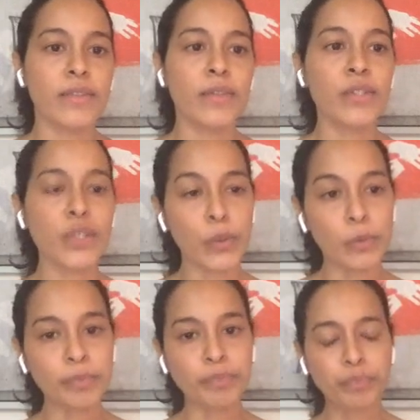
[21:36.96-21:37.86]

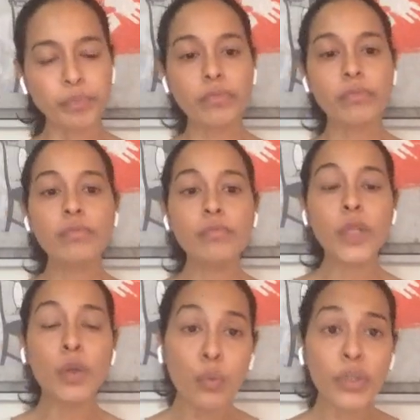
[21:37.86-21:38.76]
So
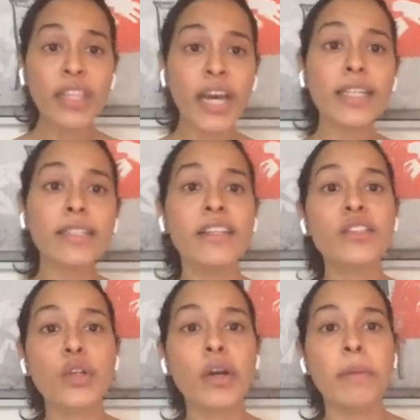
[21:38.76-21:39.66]
with that,
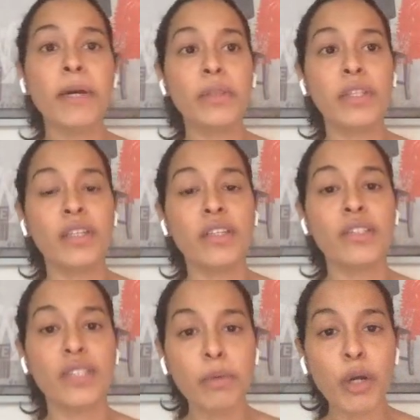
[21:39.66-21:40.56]
let's talk about the
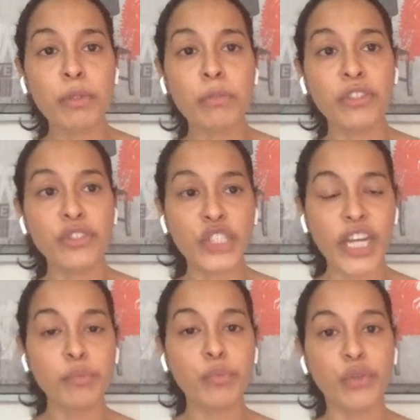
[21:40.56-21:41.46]
suboptimal
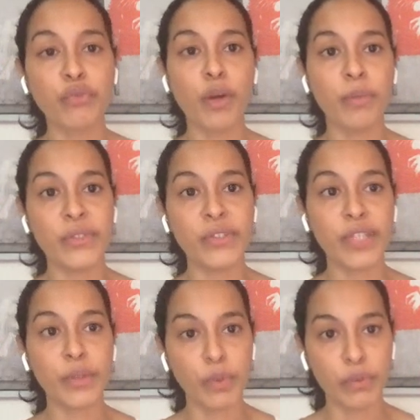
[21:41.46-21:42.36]
chat performance
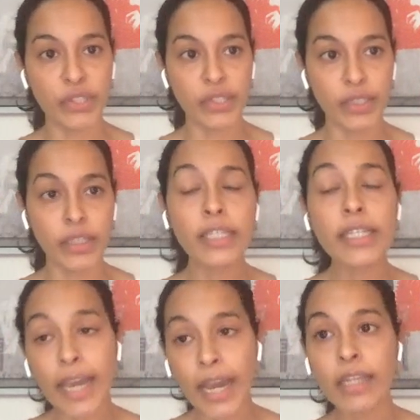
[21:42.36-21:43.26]
that we were seeing
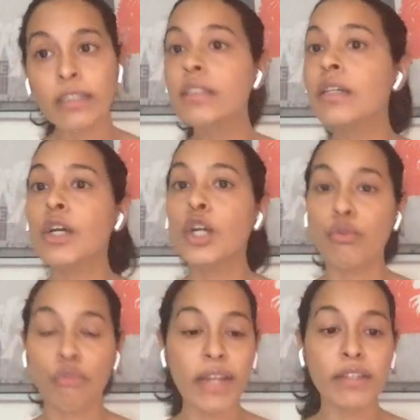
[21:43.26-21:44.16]
and
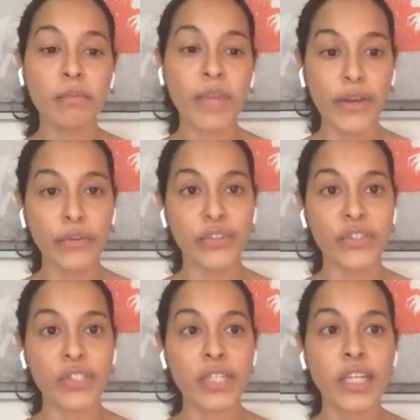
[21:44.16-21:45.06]
random
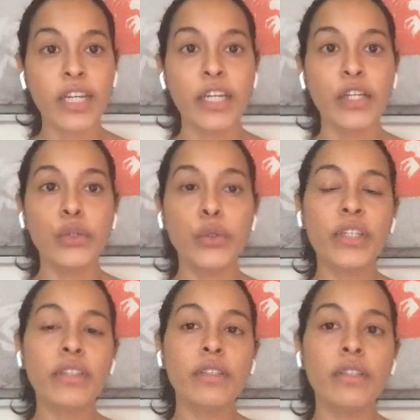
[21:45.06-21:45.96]
errors. You
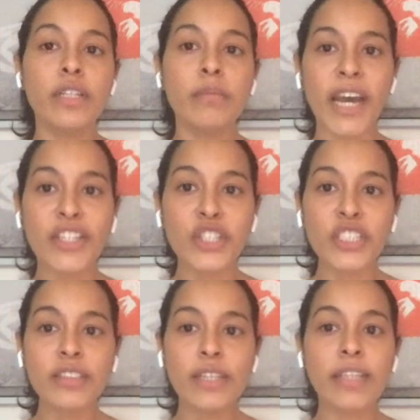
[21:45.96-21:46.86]
can
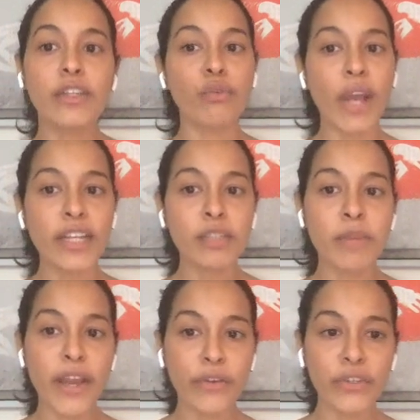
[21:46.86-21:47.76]
imagine that the random
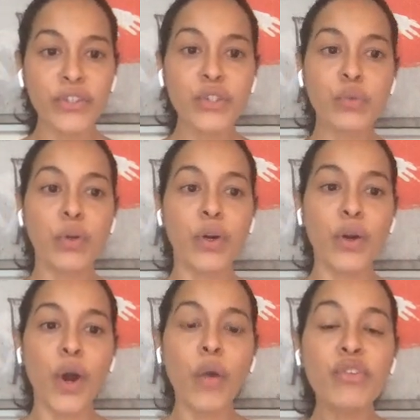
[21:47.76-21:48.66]
errors were
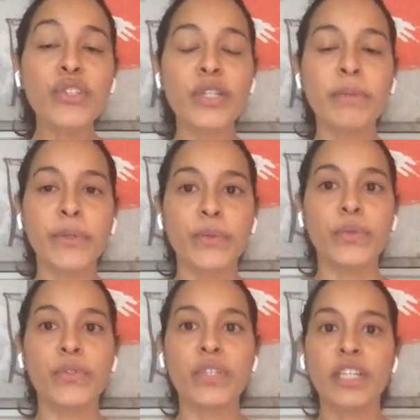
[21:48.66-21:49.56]
obviously
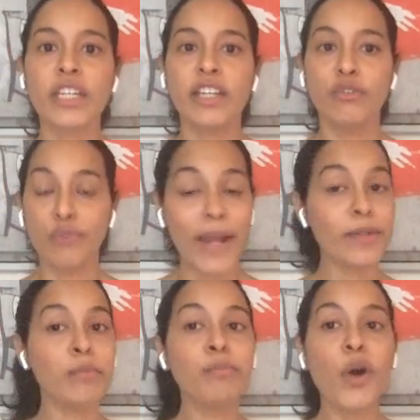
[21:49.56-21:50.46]
because
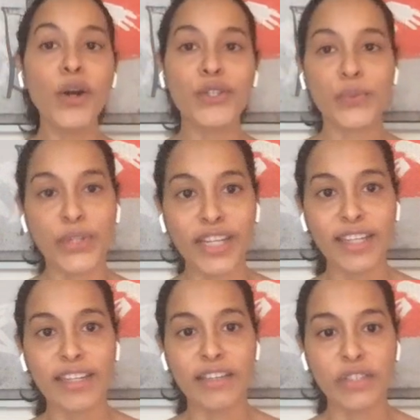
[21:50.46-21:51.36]
random pods were
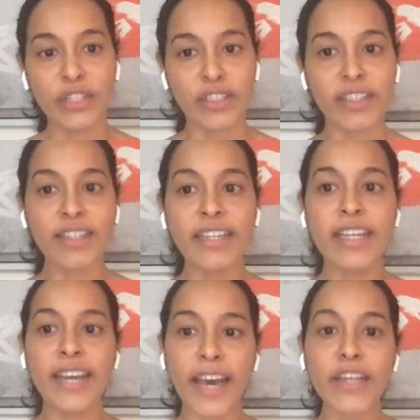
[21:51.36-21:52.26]
getting evicted
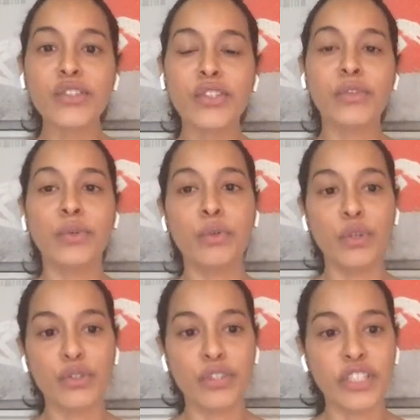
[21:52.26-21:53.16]
as the node
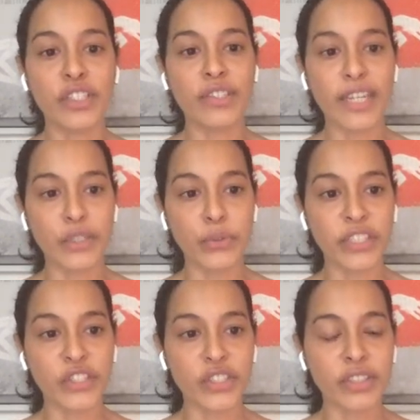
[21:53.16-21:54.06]
was reaching
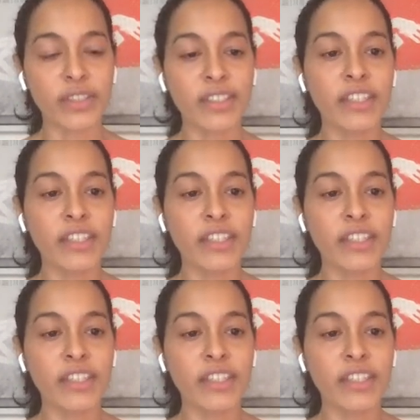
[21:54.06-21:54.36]
saturation.